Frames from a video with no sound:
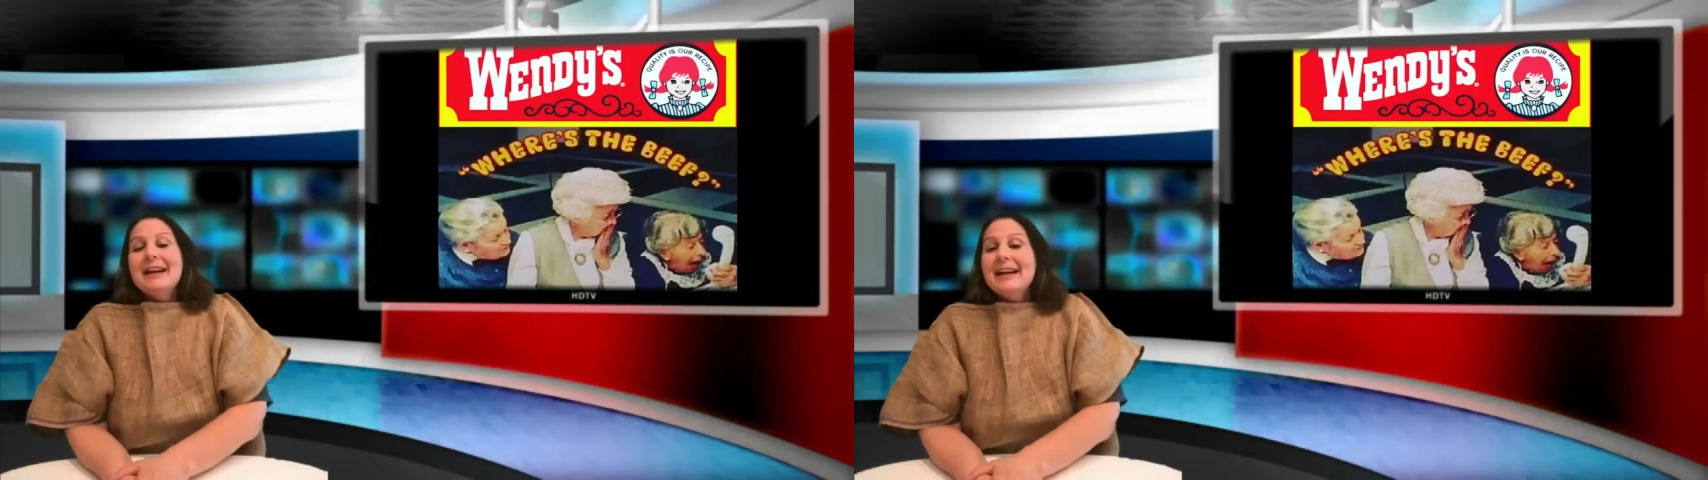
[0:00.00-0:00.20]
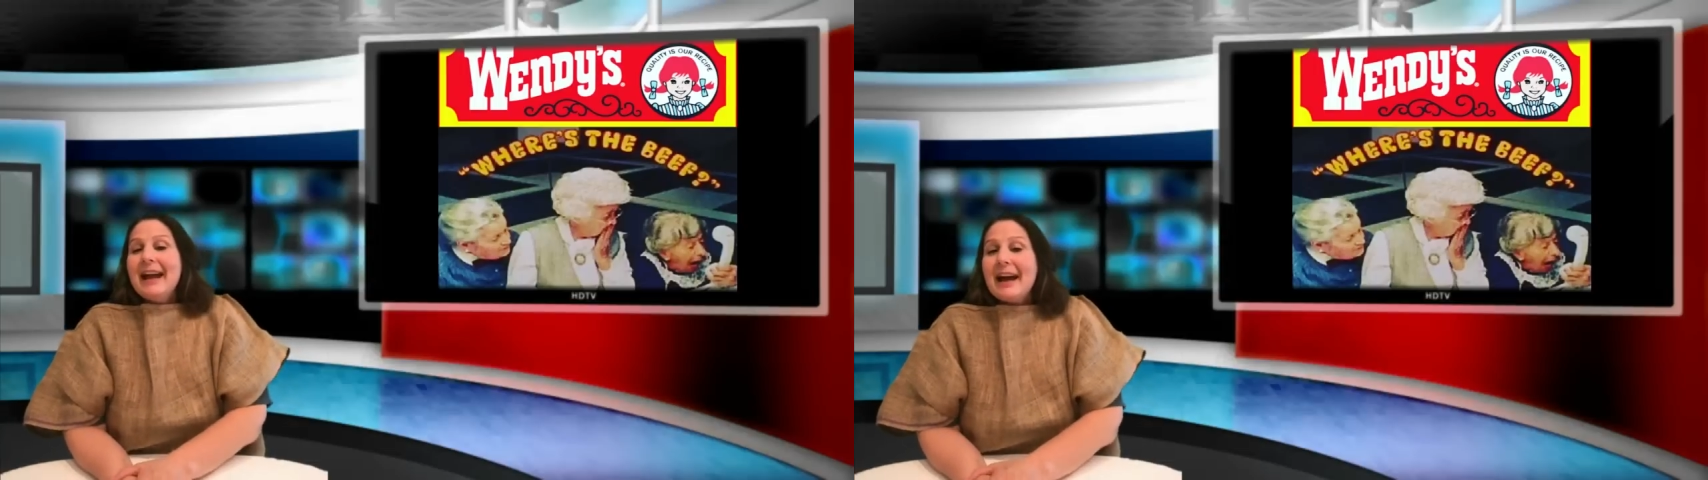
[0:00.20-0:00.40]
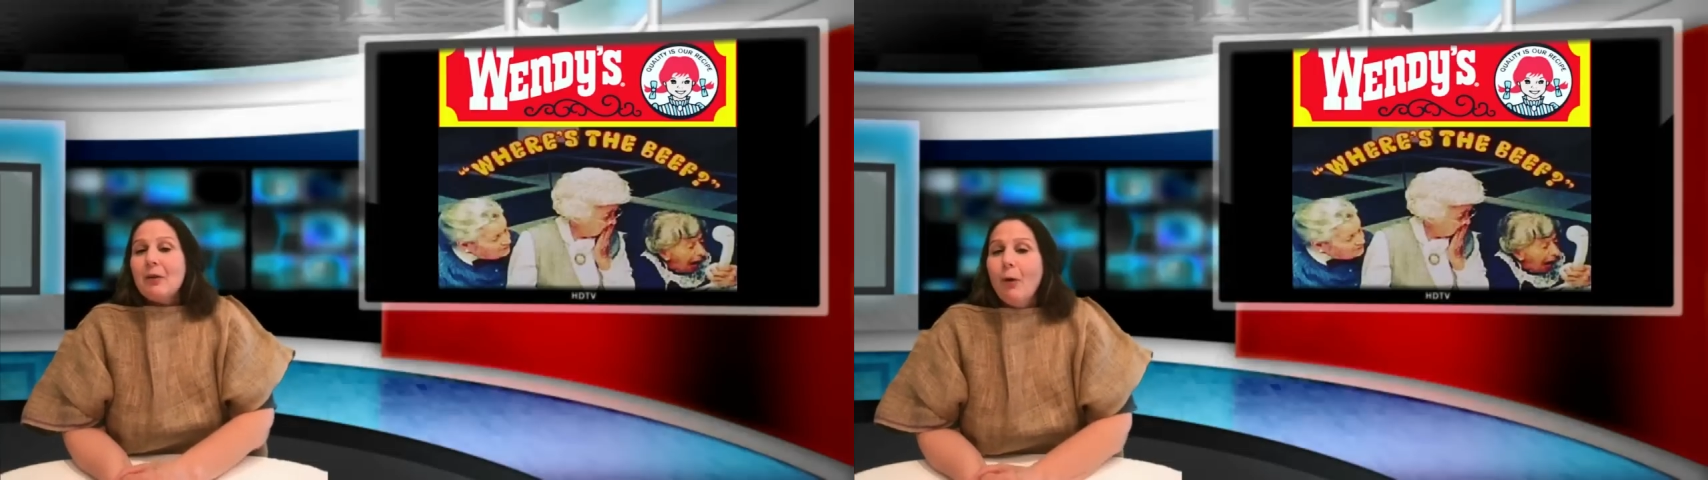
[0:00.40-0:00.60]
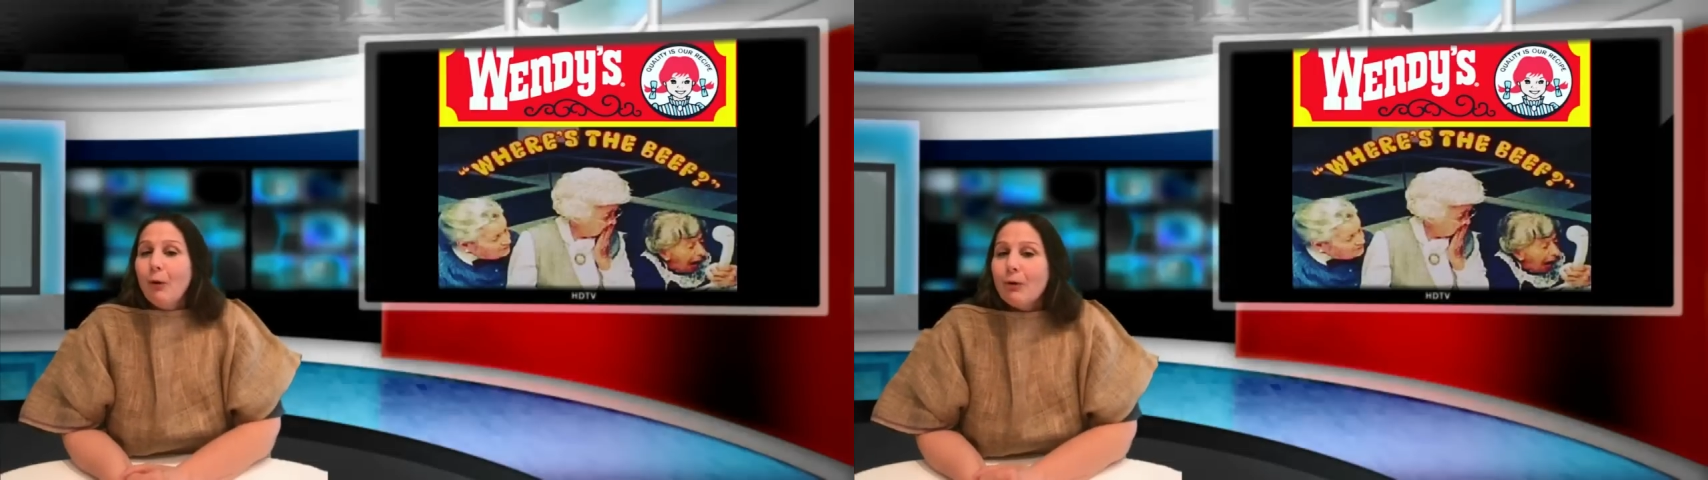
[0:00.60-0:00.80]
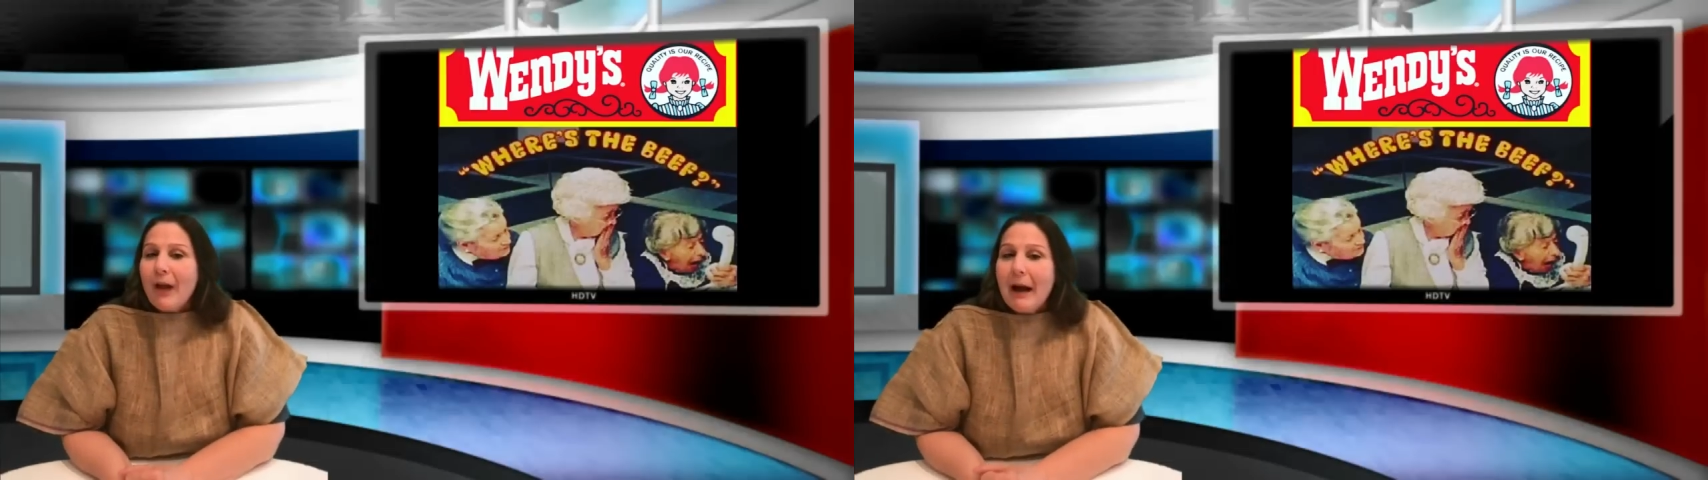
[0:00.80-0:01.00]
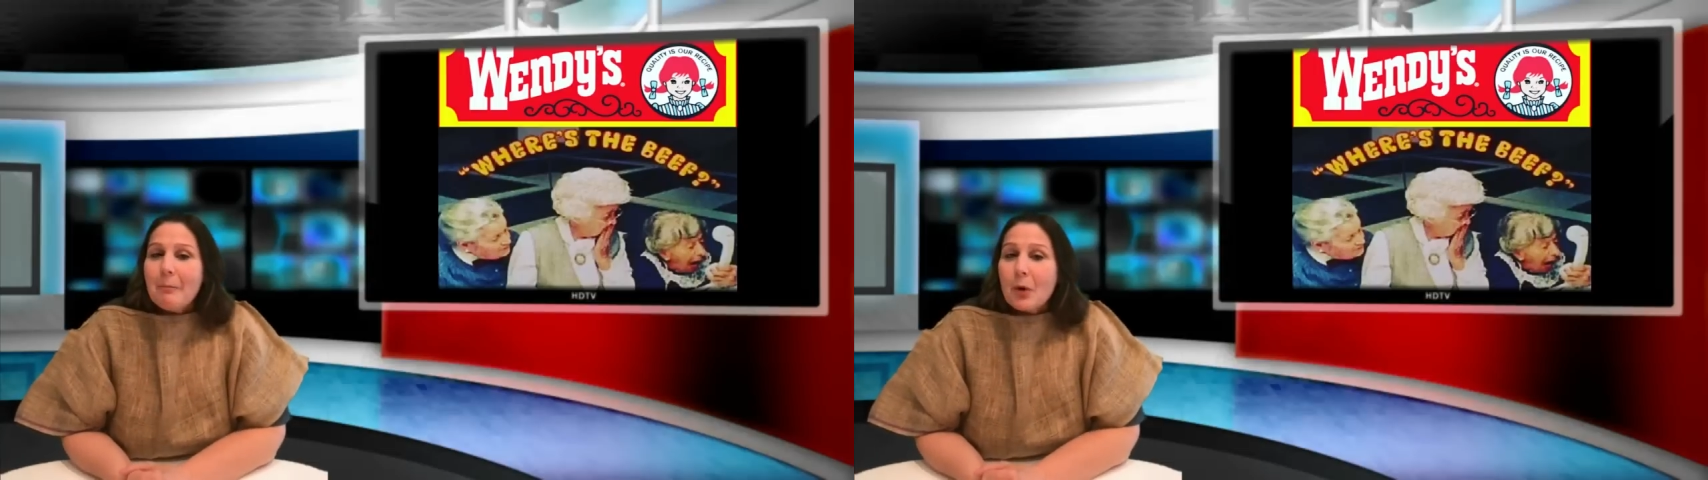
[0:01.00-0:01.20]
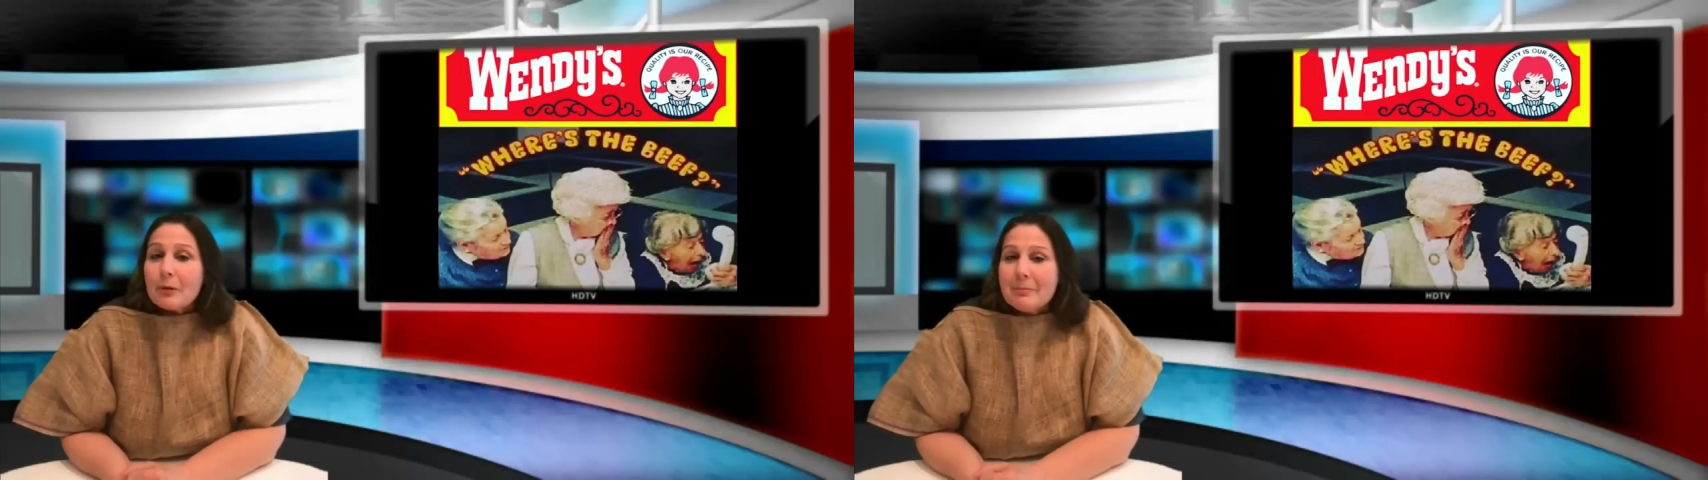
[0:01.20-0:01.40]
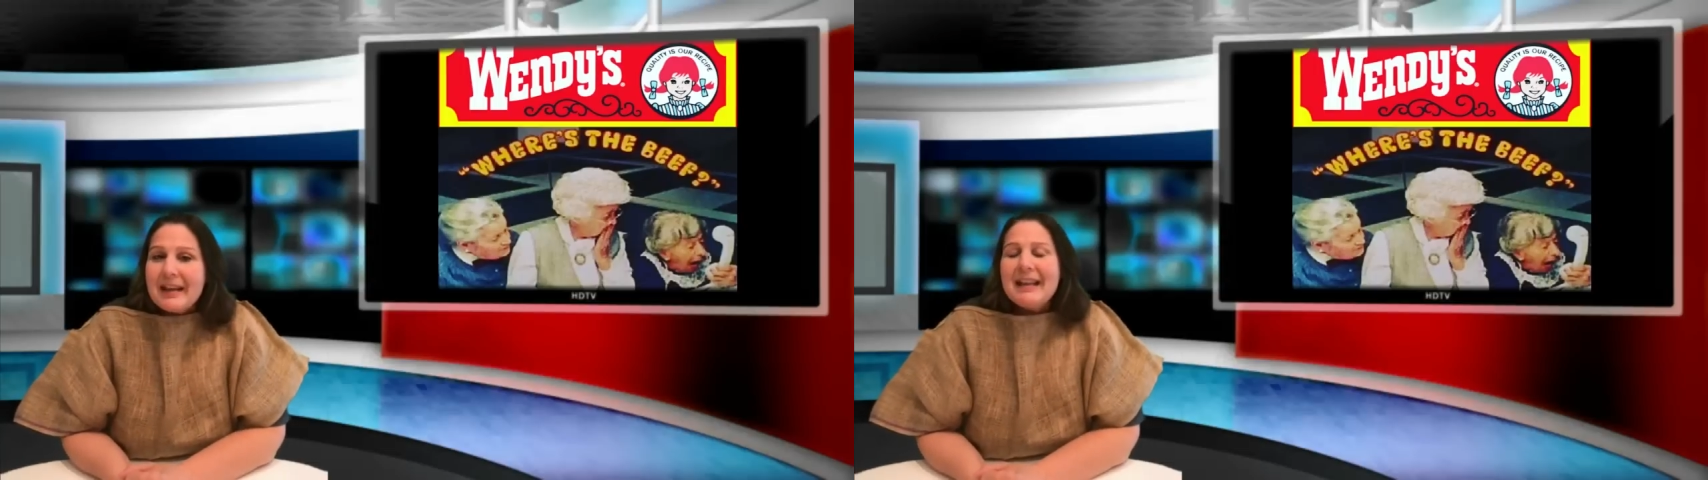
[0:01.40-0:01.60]
it had a whole lot
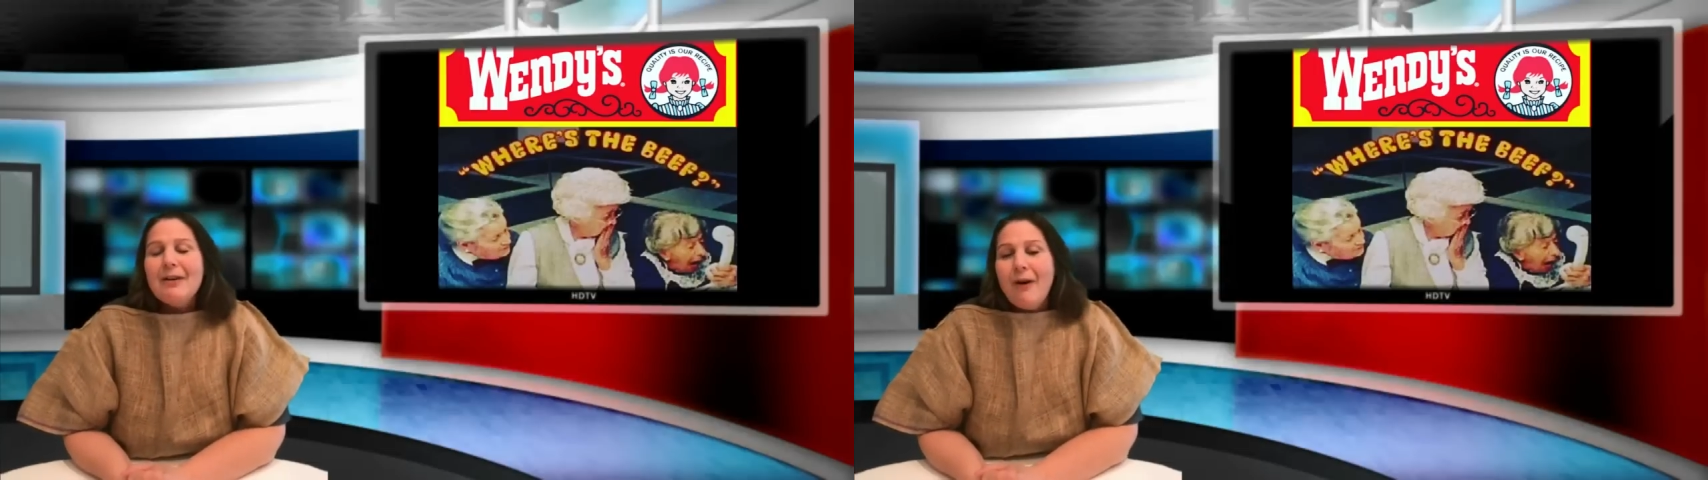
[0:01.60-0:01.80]
more meat